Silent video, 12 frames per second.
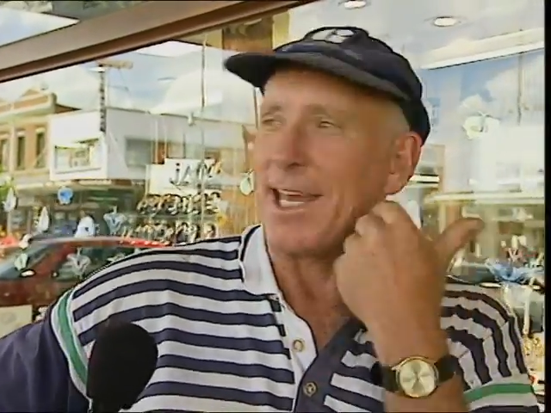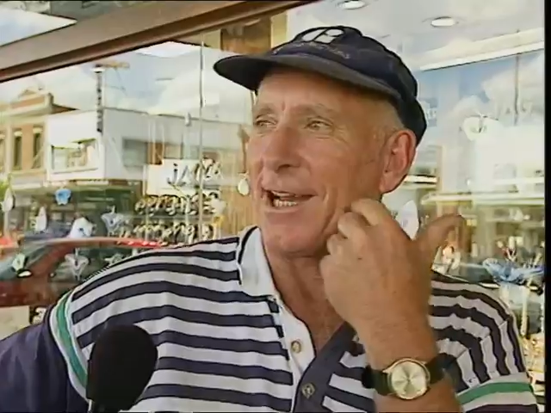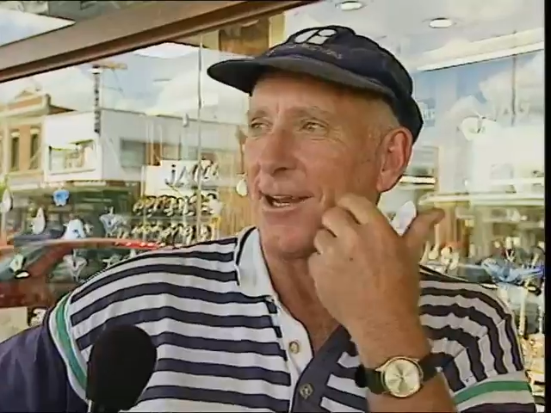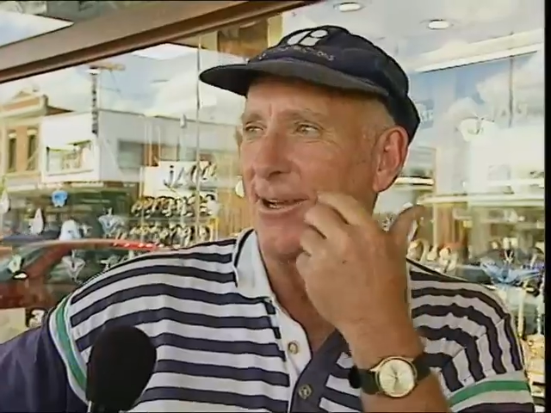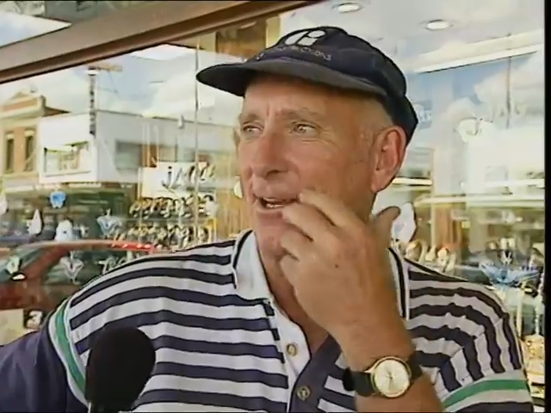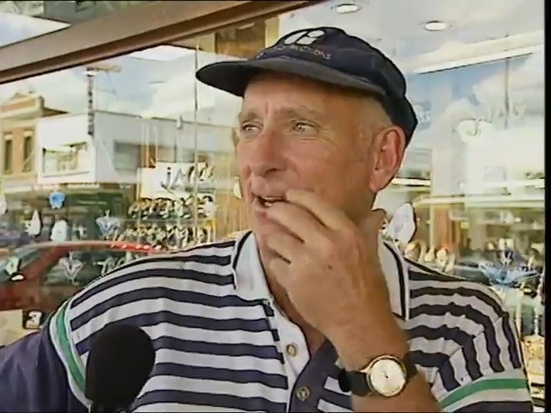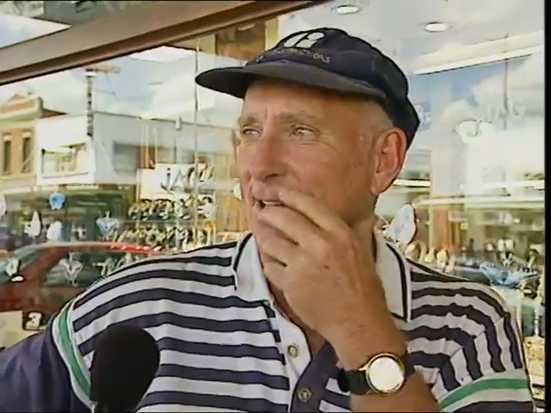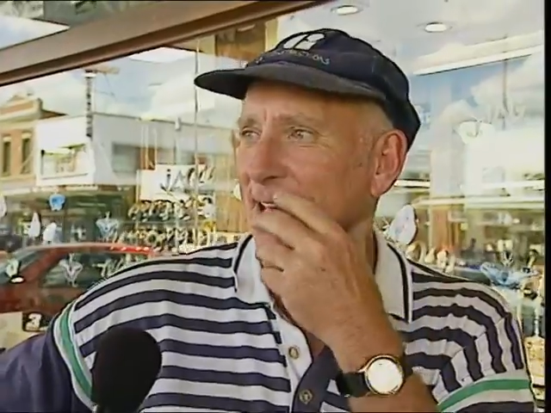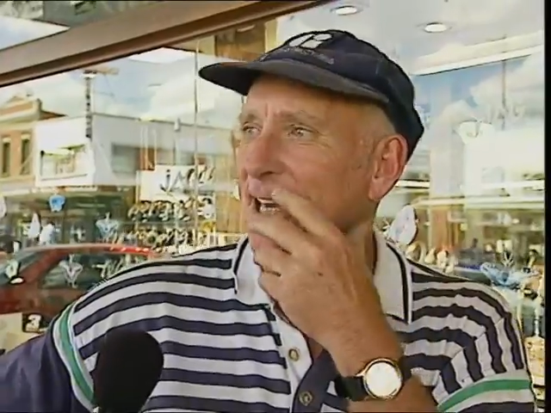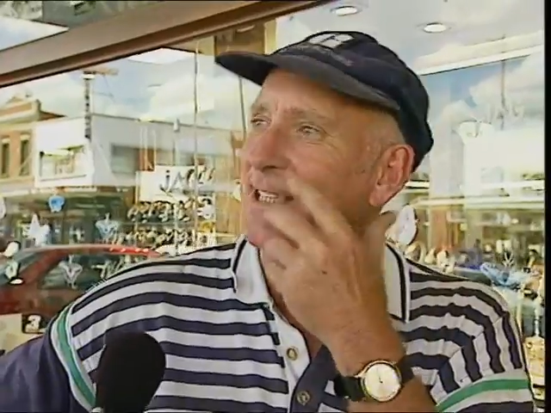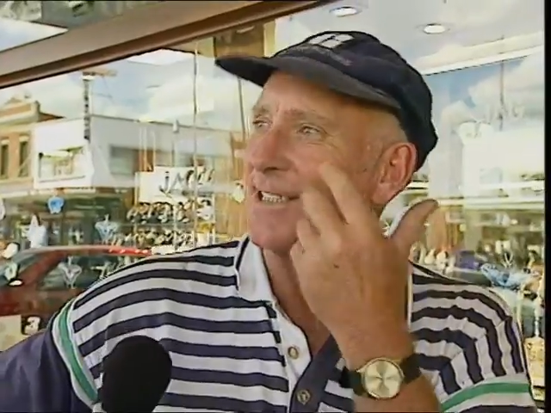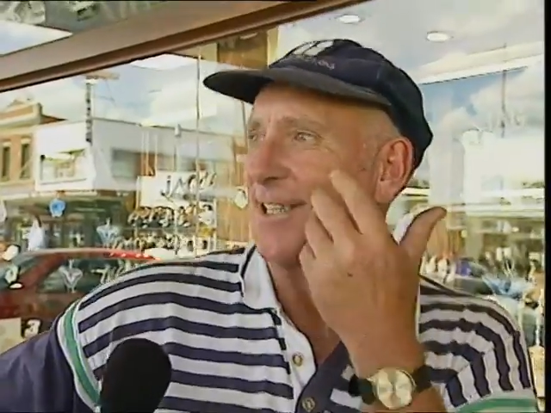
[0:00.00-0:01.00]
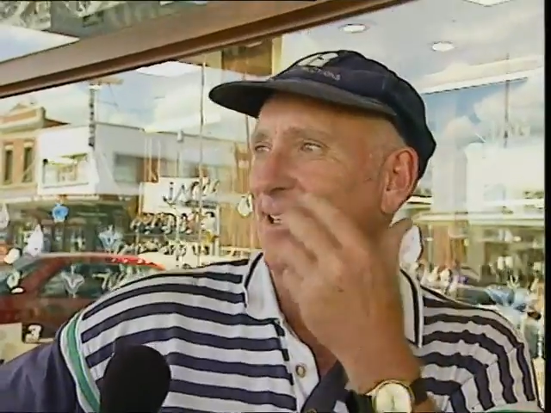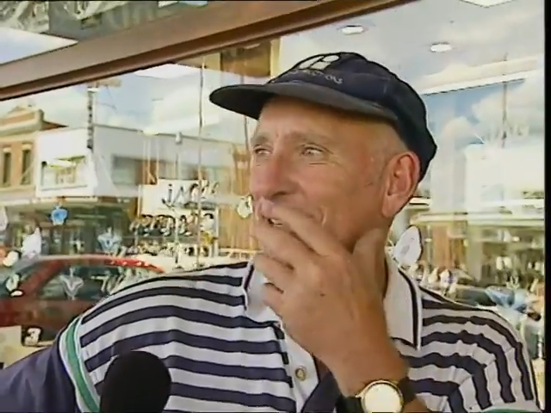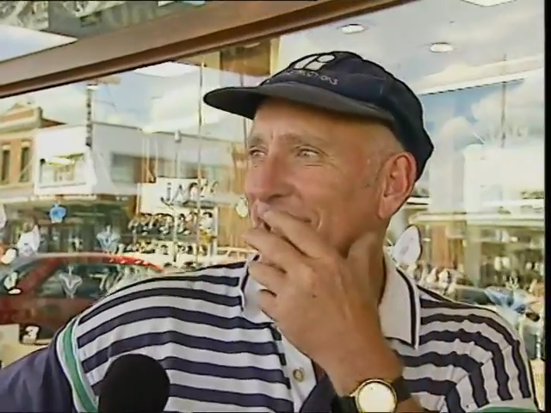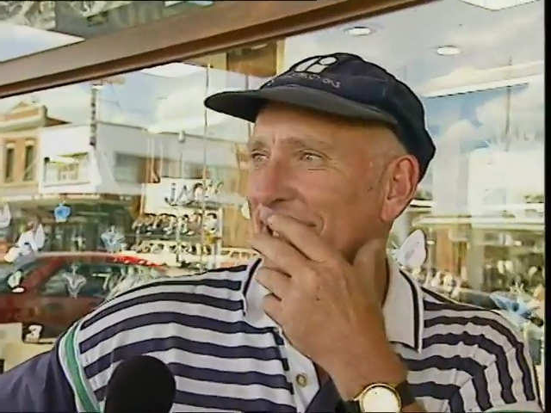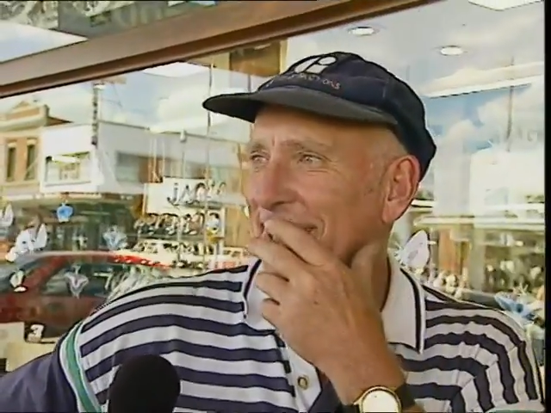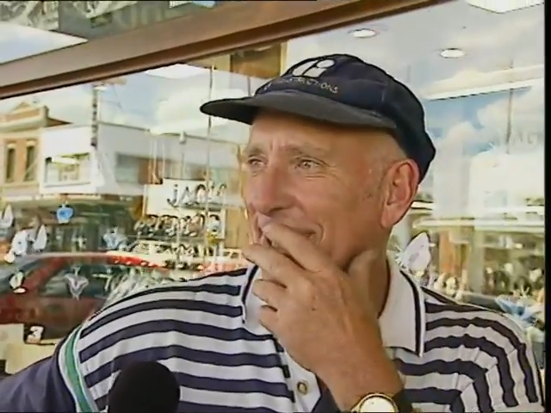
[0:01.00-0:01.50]
hell on earth here, so I've
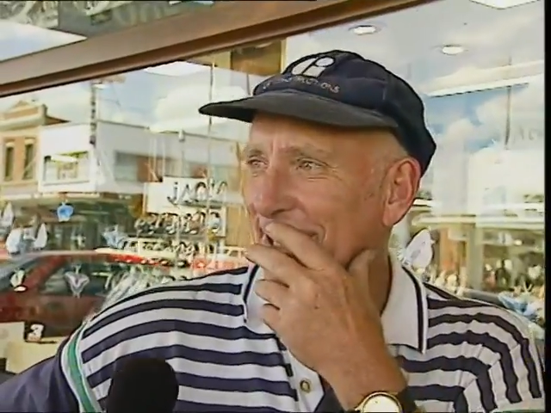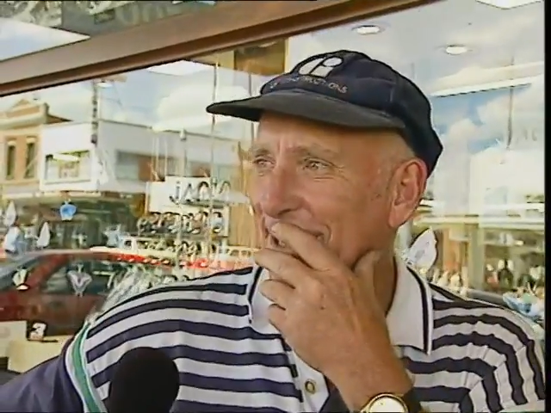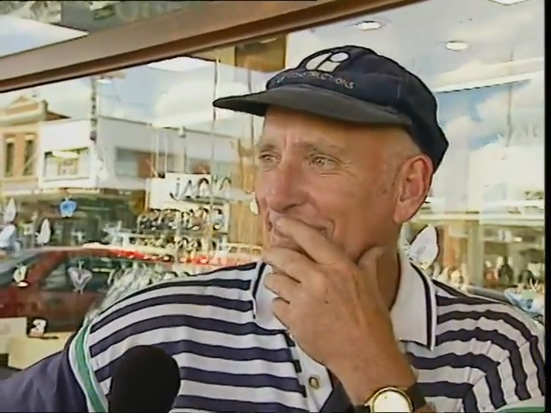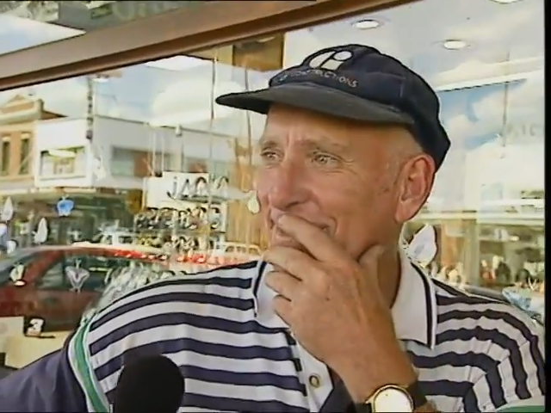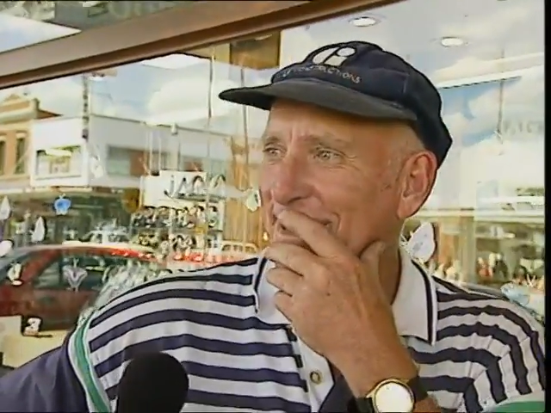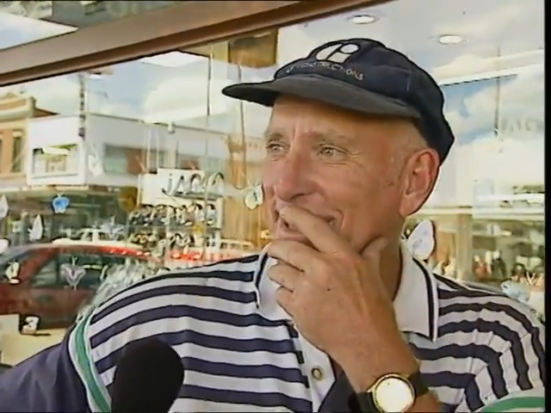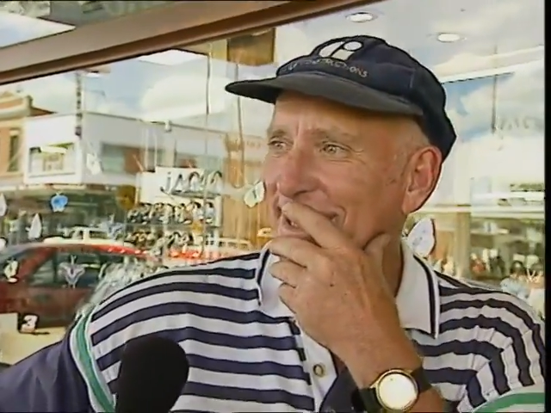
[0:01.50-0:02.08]
got to go to heaven.